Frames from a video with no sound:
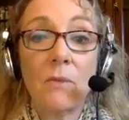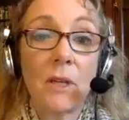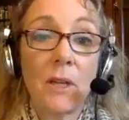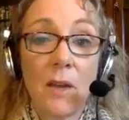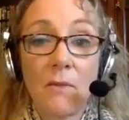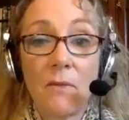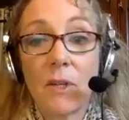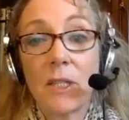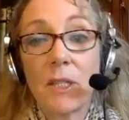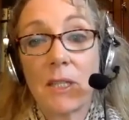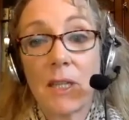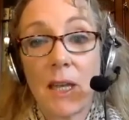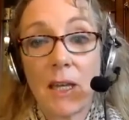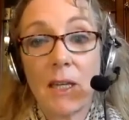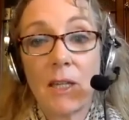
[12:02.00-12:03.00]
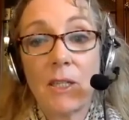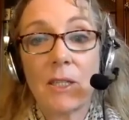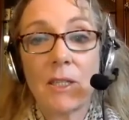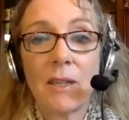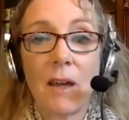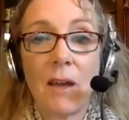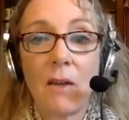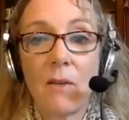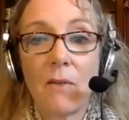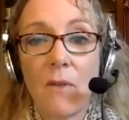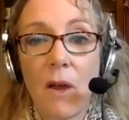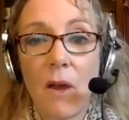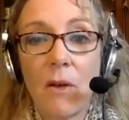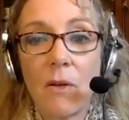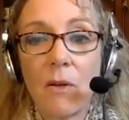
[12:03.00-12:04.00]
recovery stage of
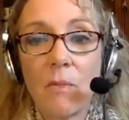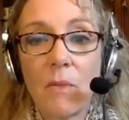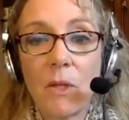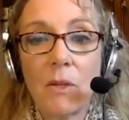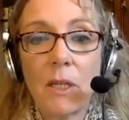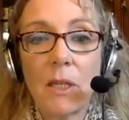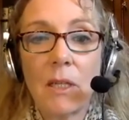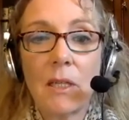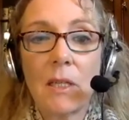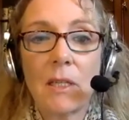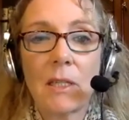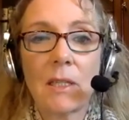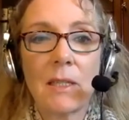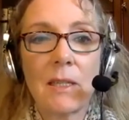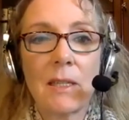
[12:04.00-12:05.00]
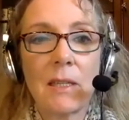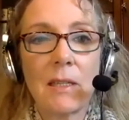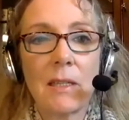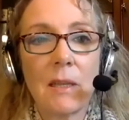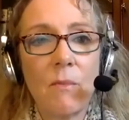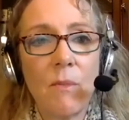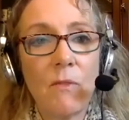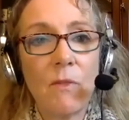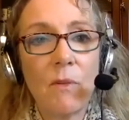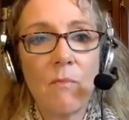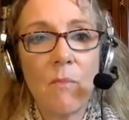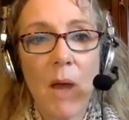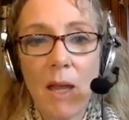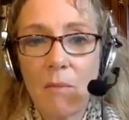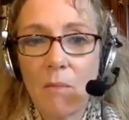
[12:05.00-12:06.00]
autoimmune conditions, and some of them
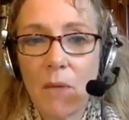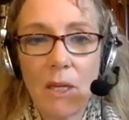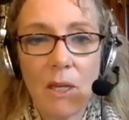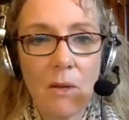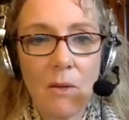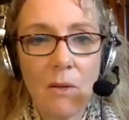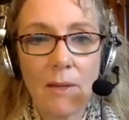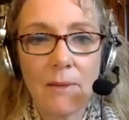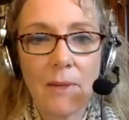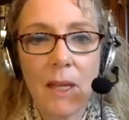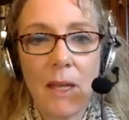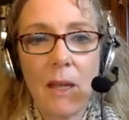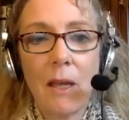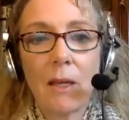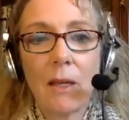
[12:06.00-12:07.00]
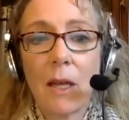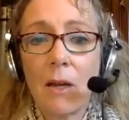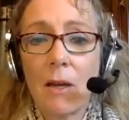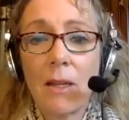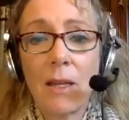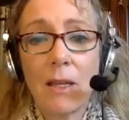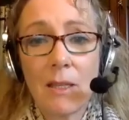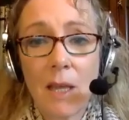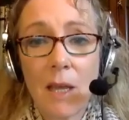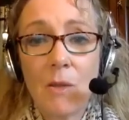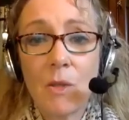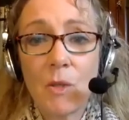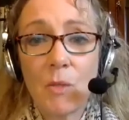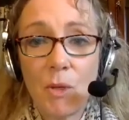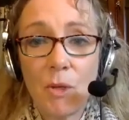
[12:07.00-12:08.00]
might be going, Karen, that
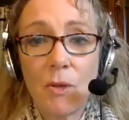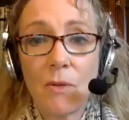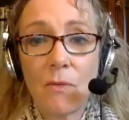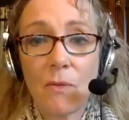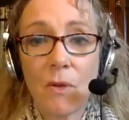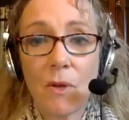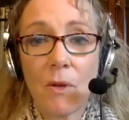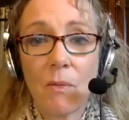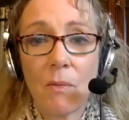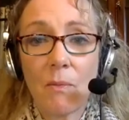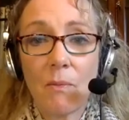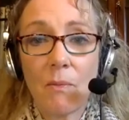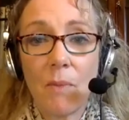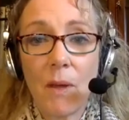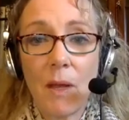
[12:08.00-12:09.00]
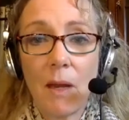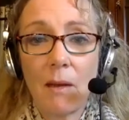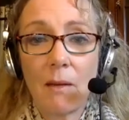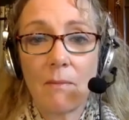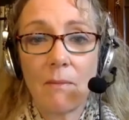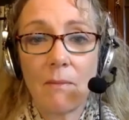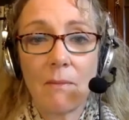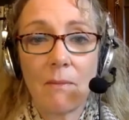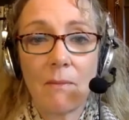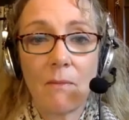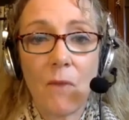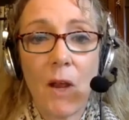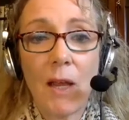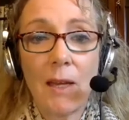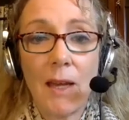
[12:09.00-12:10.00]
sounds beautiful, but
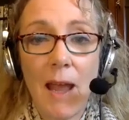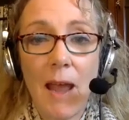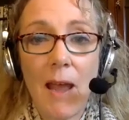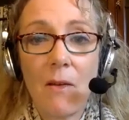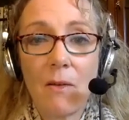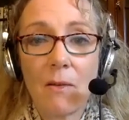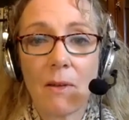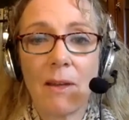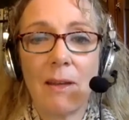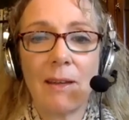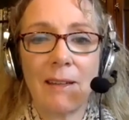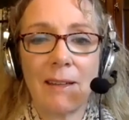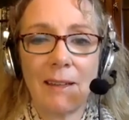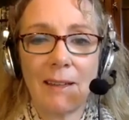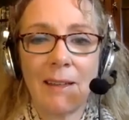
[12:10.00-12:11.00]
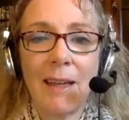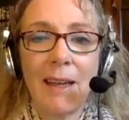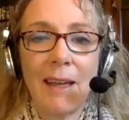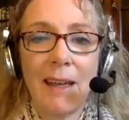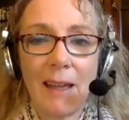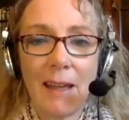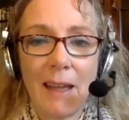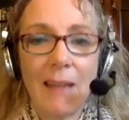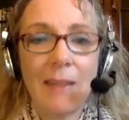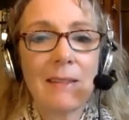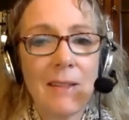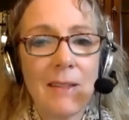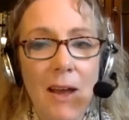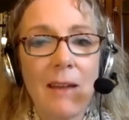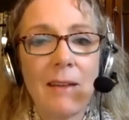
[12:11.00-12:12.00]
right now, it's
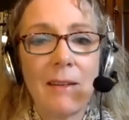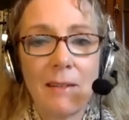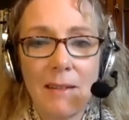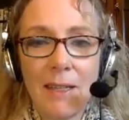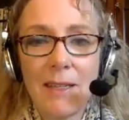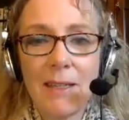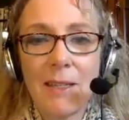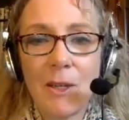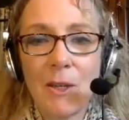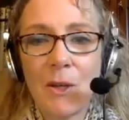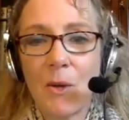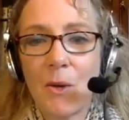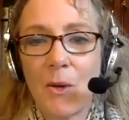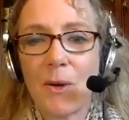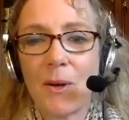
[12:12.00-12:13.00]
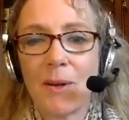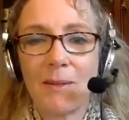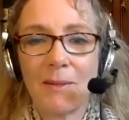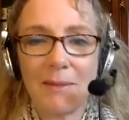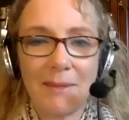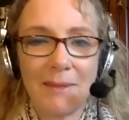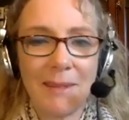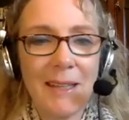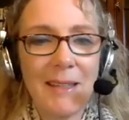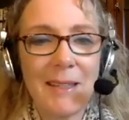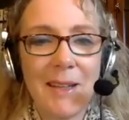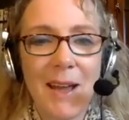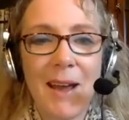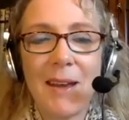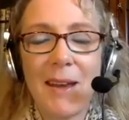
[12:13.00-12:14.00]
not easy, or it's
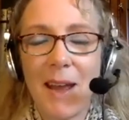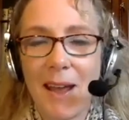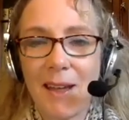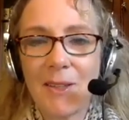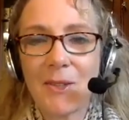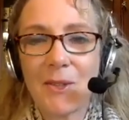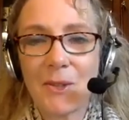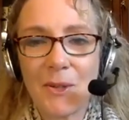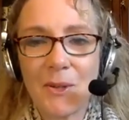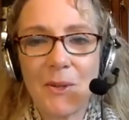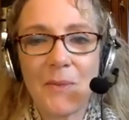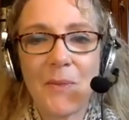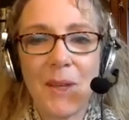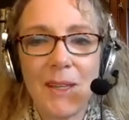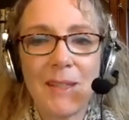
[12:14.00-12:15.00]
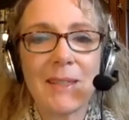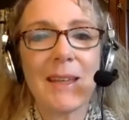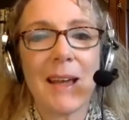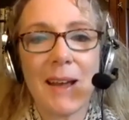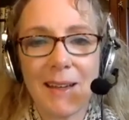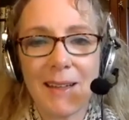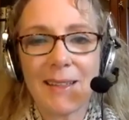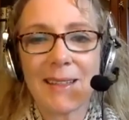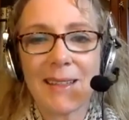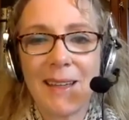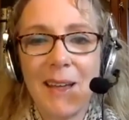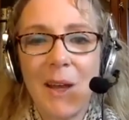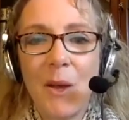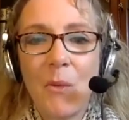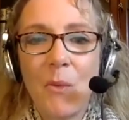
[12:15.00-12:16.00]
not nice, or it sucks.
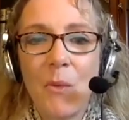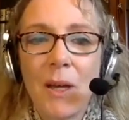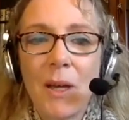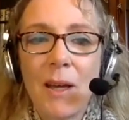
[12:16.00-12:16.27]
What